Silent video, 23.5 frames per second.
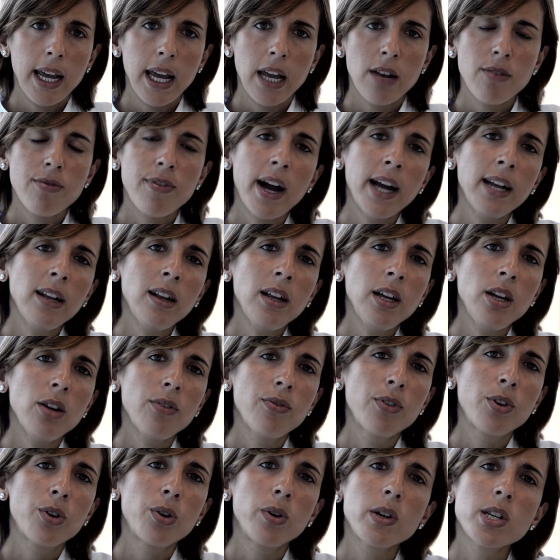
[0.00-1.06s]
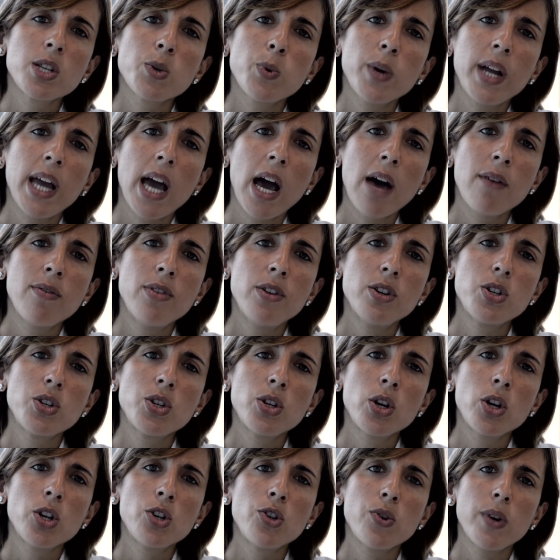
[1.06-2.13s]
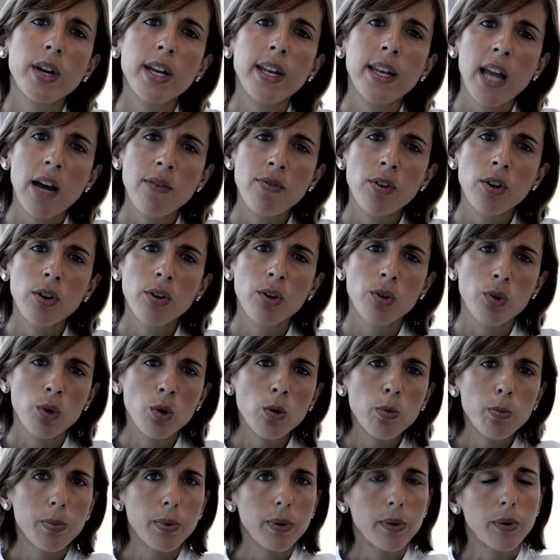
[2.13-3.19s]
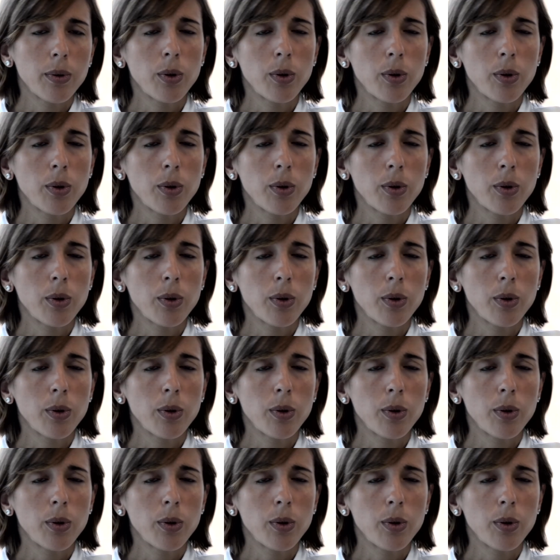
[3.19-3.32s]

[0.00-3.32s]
And finally, of course, we have the surgery never group,